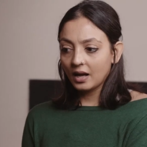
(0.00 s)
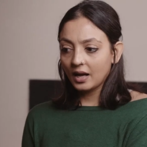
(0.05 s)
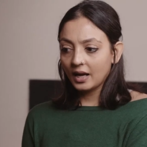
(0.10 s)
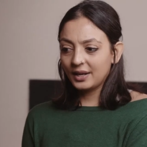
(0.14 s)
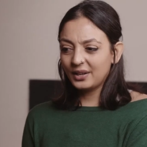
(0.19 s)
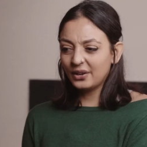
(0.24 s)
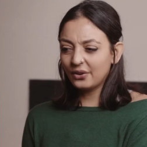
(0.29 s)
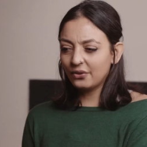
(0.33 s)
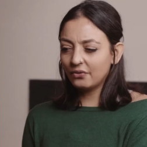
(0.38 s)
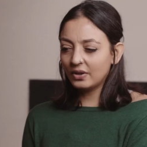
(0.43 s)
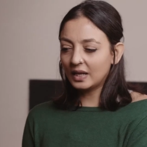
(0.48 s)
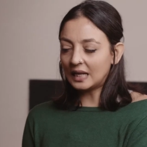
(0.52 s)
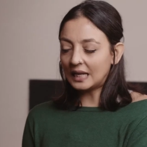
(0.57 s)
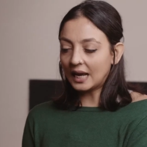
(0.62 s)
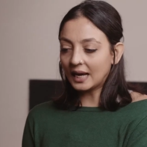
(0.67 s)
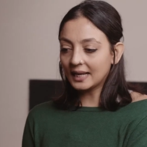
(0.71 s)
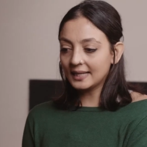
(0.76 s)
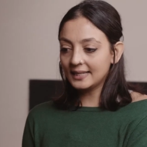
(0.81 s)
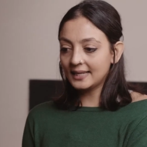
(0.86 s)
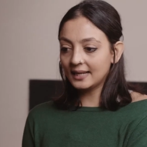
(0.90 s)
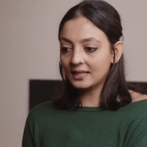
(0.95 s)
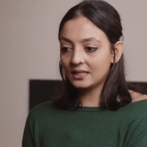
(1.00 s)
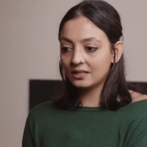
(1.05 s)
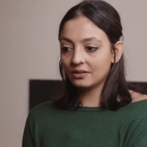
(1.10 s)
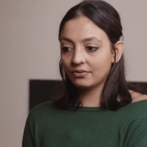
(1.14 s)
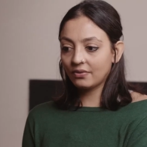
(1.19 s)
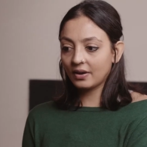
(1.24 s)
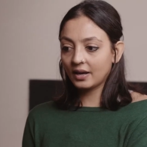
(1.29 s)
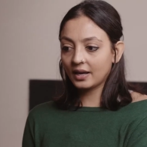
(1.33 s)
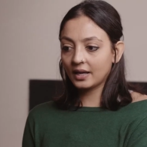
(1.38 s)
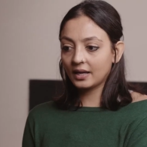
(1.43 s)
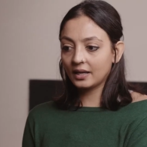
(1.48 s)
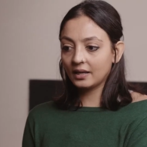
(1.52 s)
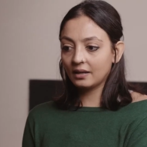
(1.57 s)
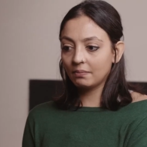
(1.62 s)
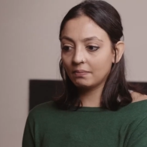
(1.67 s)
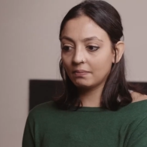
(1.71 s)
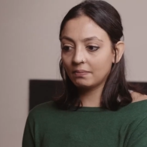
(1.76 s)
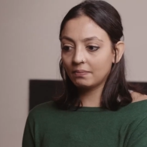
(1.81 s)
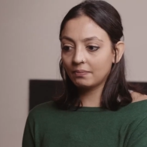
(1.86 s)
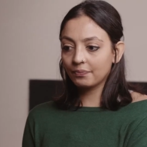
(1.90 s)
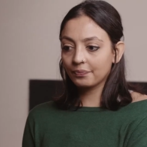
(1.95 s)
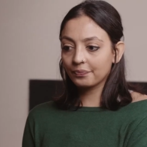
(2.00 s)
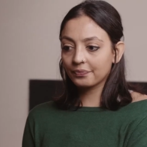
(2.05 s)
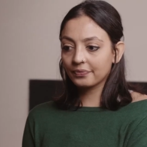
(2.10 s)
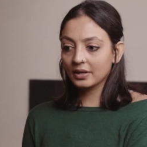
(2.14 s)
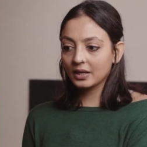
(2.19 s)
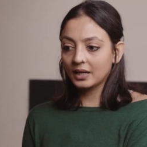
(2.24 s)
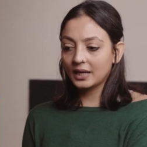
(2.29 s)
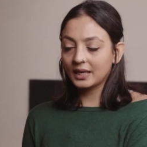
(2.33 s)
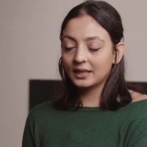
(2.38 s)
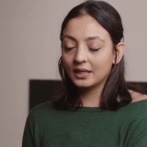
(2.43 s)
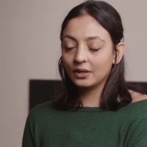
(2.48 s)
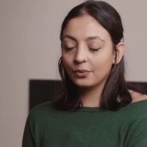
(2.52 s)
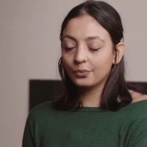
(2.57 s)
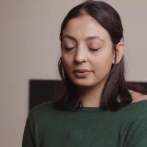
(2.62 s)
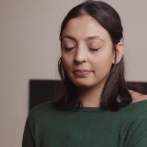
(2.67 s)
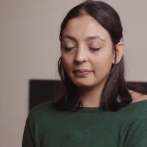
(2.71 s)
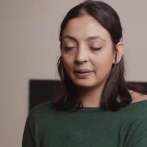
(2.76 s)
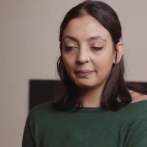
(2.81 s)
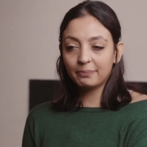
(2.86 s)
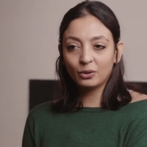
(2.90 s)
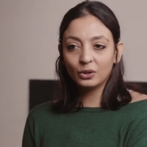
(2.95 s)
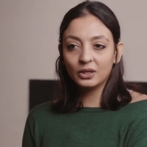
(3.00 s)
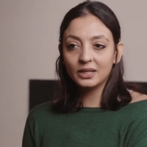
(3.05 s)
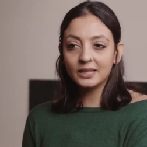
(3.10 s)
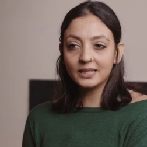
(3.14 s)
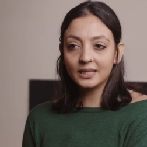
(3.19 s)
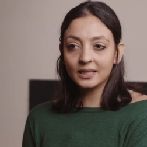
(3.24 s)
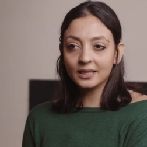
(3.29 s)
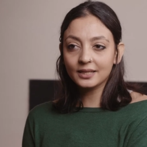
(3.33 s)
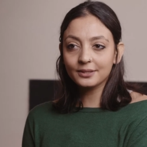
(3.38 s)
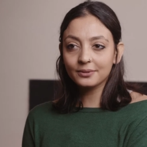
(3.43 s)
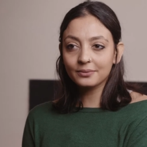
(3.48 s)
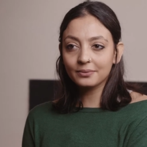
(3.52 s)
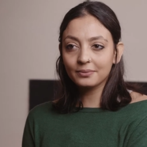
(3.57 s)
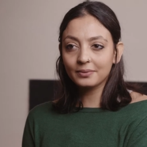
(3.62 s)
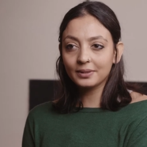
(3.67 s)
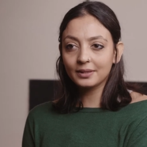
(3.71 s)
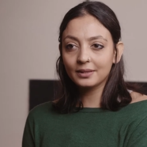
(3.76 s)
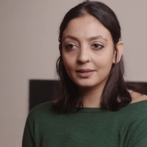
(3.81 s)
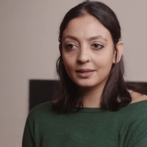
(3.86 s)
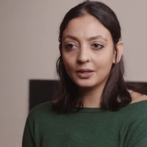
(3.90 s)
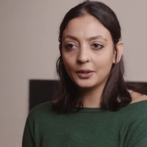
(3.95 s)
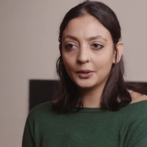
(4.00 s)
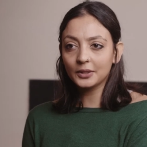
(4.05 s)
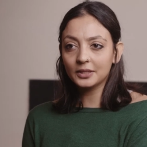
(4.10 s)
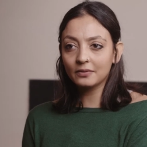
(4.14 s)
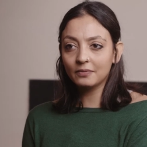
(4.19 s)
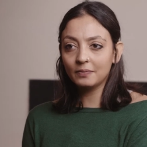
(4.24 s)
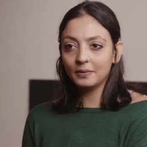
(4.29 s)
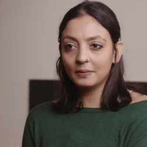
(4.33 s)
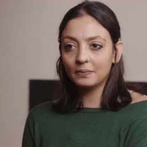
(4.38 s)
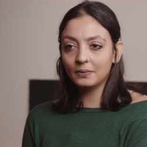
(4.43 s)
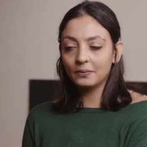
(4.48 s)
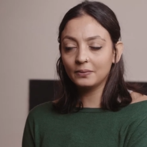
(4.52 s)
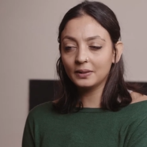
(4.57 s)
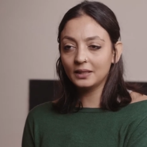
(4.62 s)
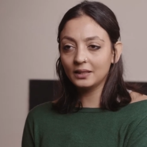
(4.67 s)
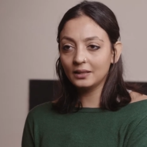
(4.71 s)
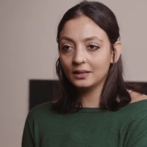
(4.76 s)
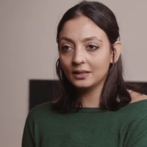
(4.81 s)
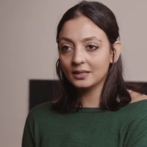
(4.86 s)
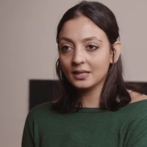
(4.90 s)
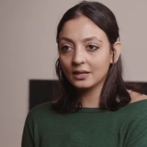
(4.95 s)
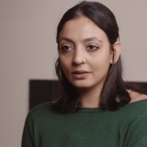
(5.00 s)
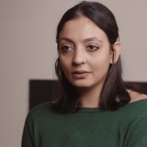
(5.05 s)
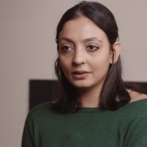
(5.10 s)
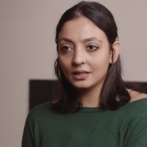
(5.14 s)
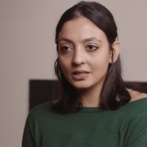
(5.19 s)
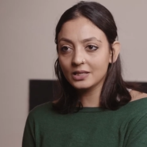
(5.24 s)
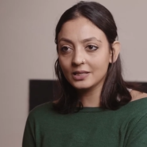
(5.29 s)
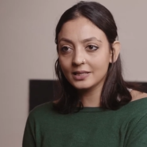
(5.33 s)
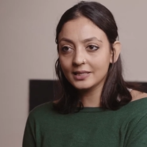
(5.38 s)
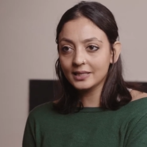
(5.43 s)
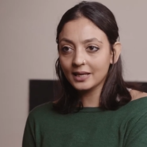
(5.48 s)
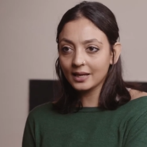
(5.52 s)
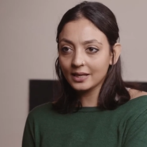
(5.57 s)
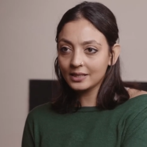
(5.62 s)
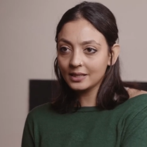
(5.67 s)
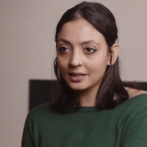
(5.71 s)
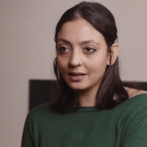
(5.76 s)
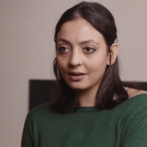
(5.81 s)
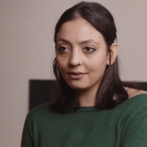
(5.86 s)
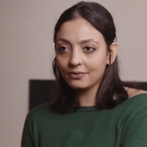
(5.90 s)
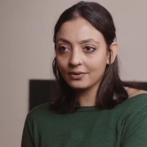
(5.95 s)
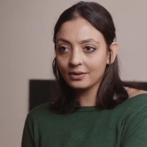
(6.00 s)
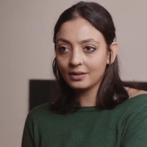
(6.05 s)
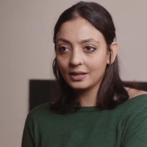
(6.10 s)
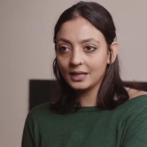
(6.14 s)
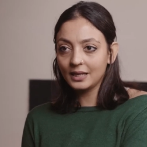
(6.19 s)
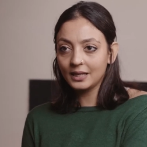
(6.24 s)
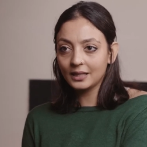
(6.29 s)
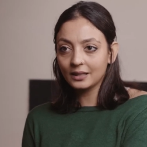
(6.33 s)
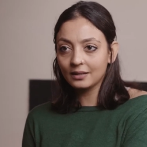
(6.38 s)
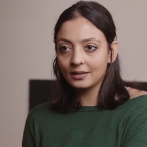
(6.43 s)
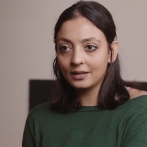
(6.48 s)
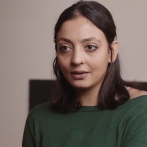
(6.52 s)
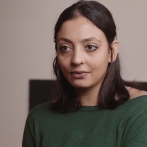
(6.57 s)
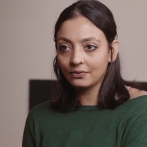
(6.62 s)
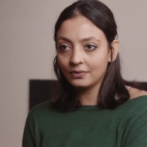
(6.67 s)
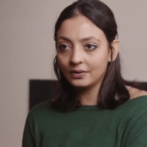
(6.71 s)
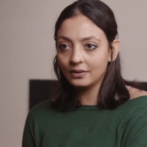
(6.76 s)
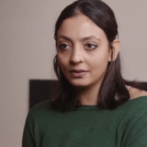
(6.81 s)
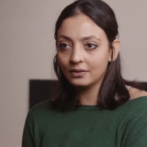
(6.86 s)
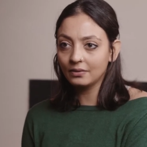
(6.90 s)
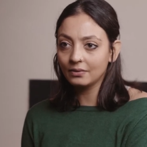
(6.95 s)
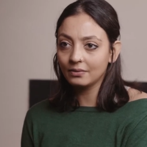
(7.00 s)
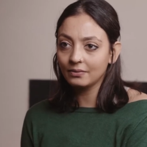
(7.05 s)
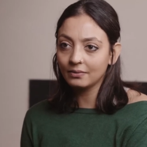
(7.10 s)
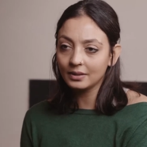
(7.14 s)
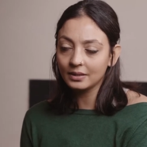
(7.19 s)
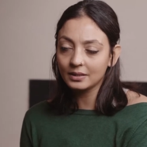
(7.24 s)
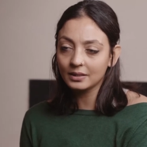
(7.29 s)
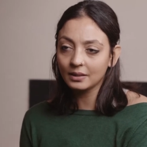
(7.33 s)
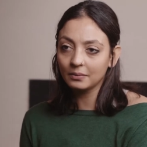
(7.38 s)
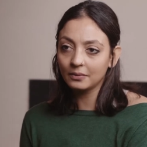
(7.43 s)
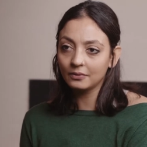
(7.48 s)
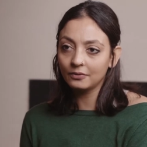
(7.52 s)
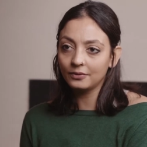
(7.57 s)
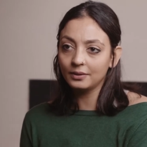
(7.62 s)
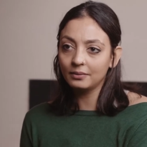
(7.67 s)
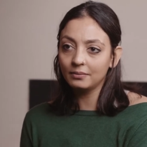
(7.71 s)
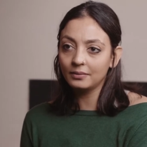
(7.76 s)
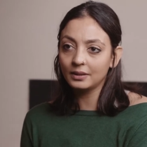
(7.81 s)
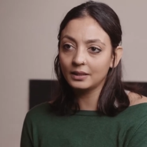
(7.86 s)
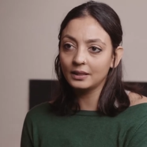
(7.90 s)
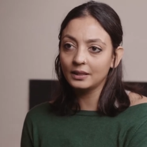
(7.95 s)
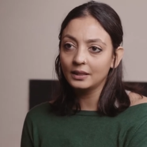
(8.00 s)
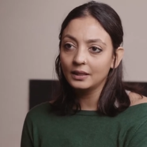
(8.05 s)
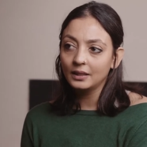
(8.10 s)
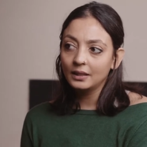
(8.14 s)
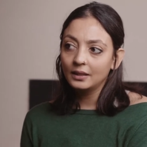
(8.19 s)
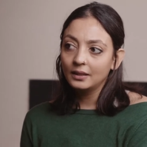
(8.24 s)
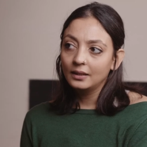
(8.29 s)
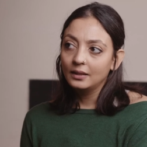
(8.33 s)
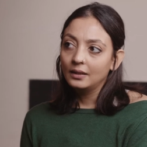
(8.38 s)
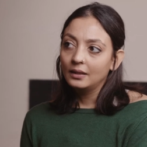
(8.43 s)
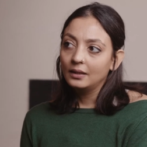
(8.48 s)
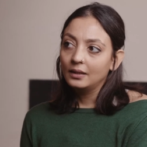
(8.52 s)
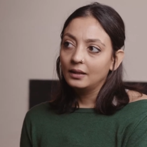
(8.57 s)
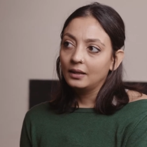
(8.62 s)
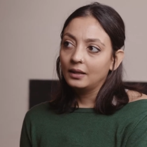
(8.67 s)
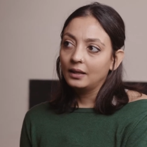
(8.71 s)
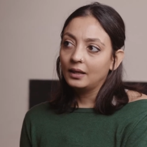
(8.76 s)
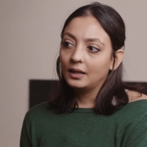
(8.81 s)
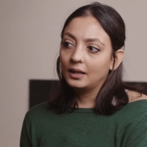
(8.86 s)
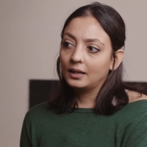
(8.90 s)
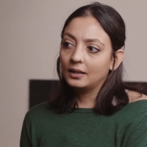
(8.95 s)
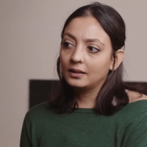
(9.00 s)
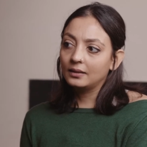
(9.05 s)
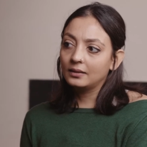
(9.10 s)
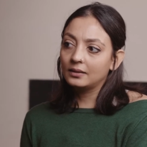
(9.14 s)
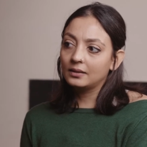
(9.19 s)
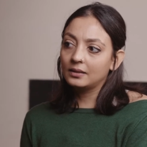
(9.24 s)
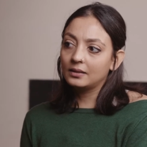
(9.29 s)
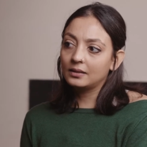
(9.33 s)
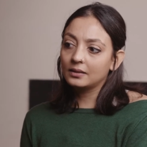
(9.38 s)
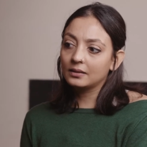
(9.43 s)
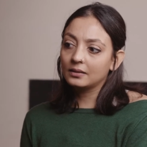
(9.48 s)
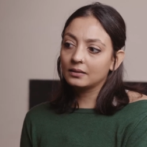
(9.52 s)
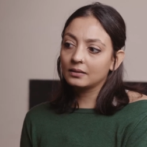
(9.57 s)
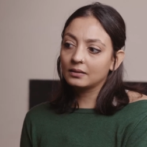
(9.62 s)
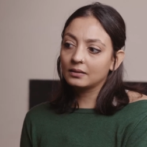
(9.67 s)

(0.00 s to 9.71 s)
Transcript: I don't really identify I think with my politics, with a lot of people within the South Asian sector, I feel a little different with some of them, and and